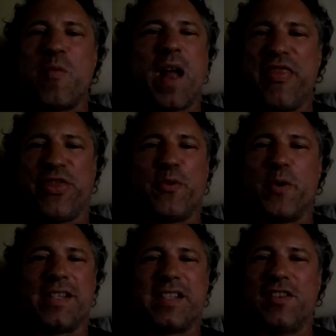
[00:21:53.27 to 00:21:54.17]
I went
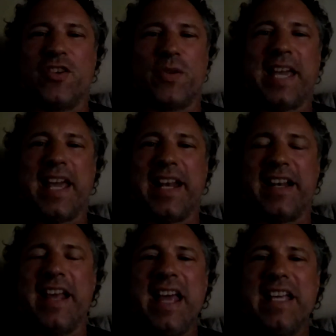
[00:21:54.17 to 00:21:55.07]
through as a little kid,
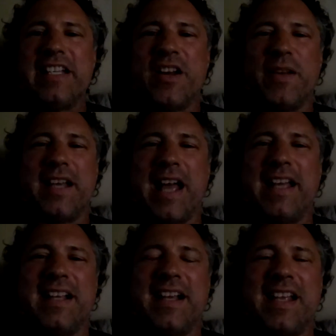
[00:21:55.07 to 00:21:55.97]
and,
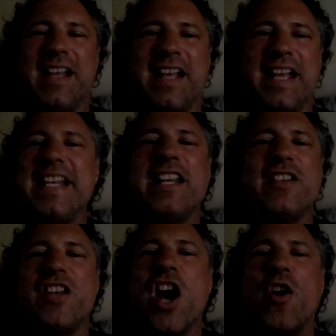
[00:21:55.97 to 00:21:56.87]
he
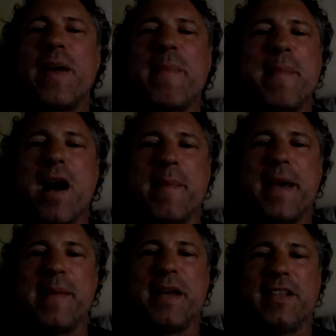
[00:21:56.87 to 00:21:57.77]
didn't know that my mom
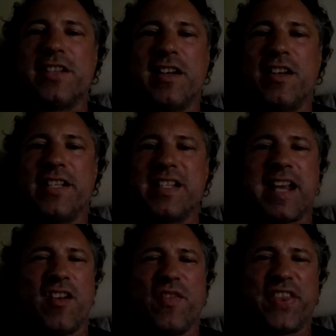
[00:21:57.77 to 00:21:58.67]
had a mental illness,
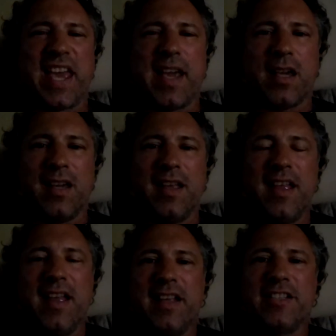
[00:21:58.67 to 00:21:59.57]
I don't think.
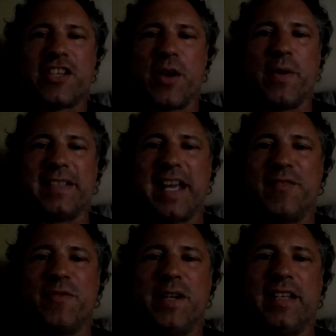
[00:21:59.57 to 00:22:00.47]
So
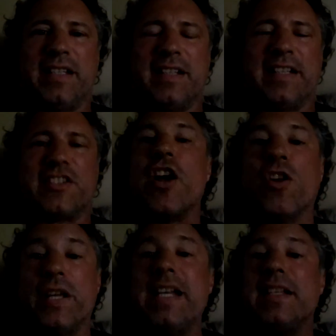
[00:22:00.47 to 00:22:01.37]
they really,
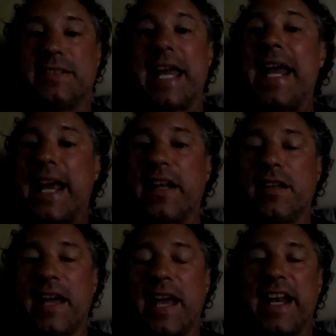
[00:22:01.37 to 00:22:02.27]
until he did
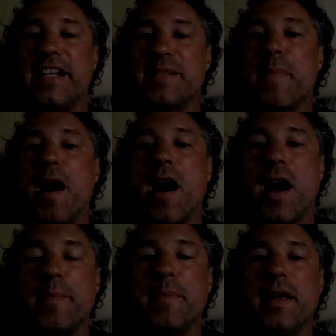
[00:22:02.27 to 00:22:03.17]
it, and then his
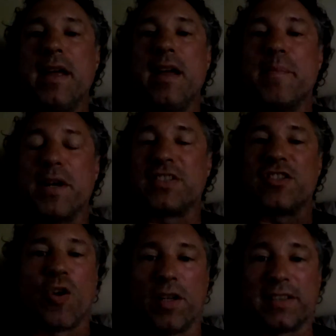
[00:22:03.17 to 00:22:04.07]
mom must
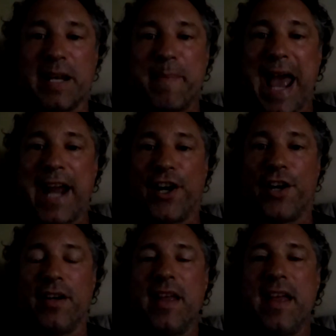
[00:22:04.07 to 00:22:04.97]
have talked to the
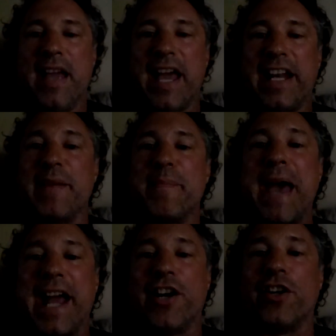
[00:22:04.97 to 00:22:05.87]
mayor, and then the
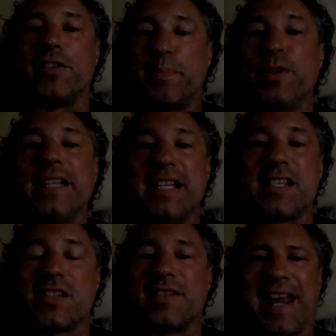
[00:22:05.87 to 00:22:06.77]
mayor, the
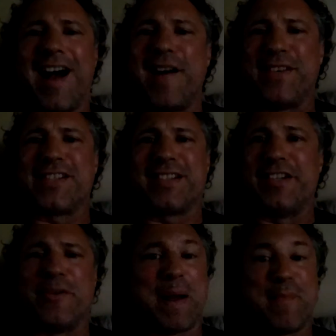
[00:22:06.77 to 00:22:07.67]
police, they obviously
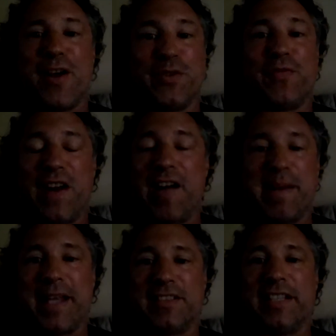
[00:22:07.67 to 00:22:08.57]
knew my mother was
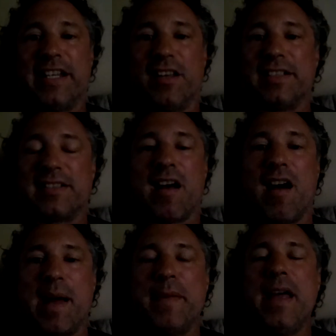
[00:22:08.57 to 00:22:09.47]
very mentally ill at the
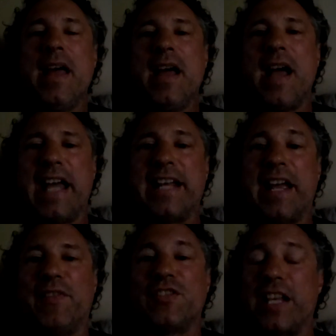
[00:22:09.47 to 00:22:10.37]
time, and
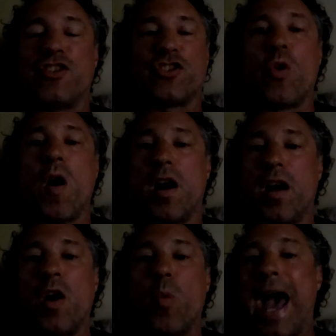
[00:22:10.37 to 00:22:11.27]
they
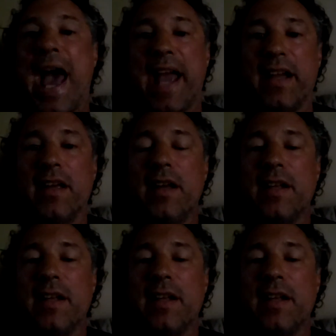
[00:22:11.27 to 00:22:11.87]
saw a way